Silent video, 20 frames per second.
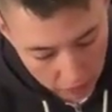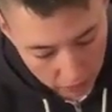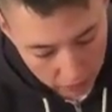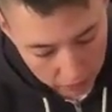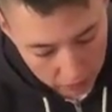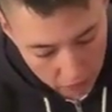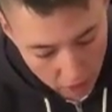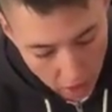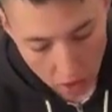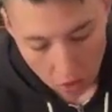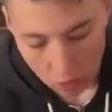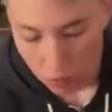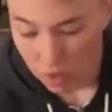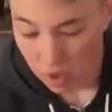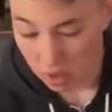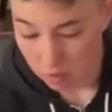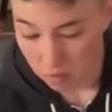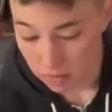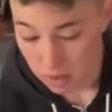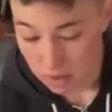If not,
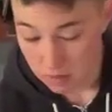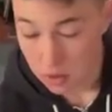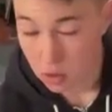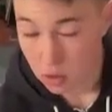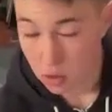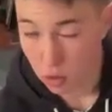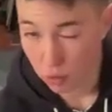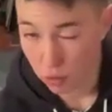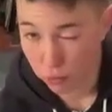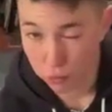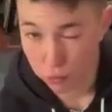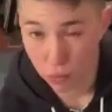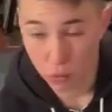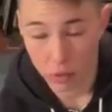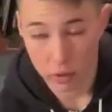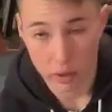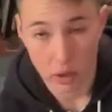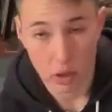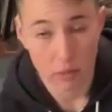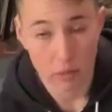we can maybe do
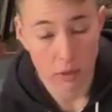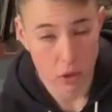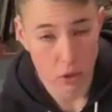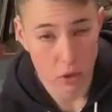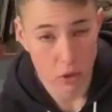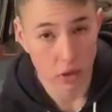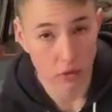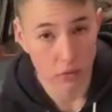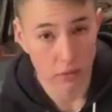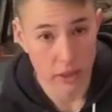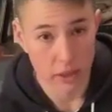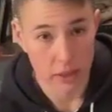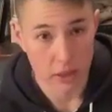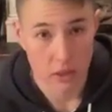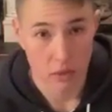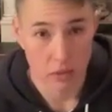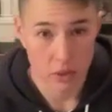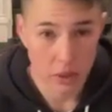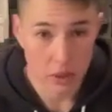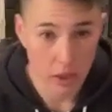4. That'll be the 12
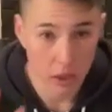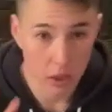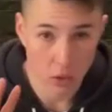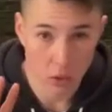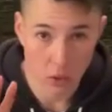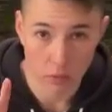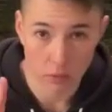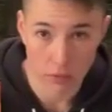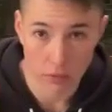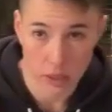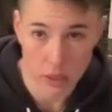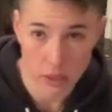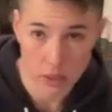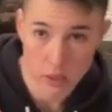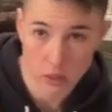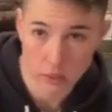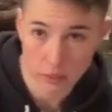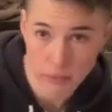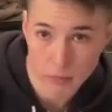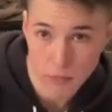minutes. So it's 9 and 12
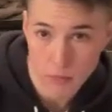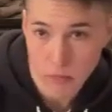minutes.